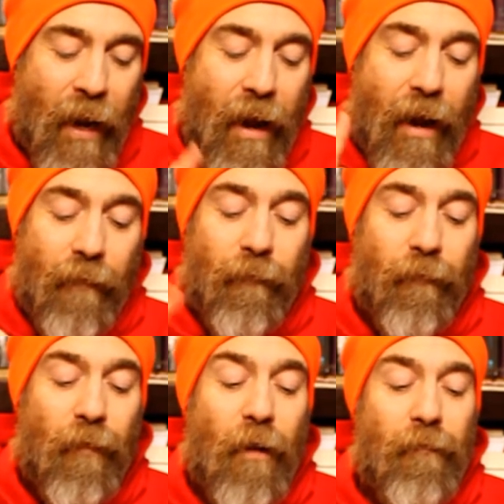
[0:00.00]
And
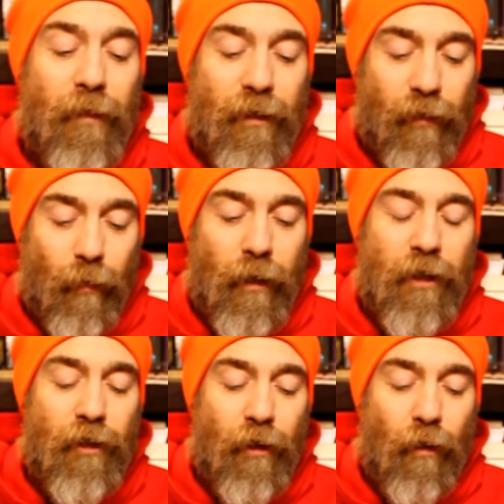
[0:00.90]
from this
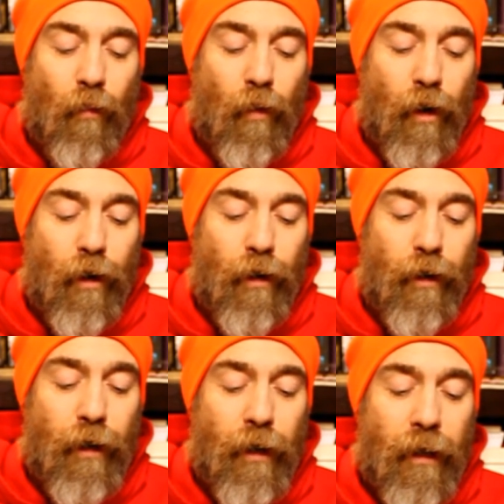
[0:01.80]
original word
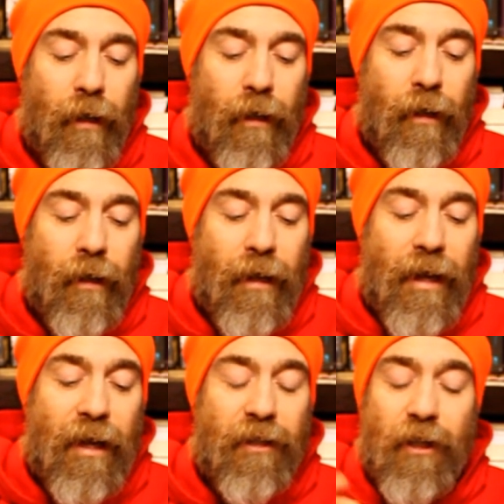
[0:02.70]

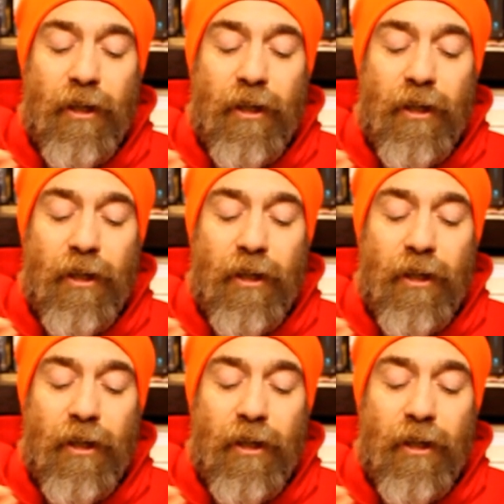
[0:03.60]
is the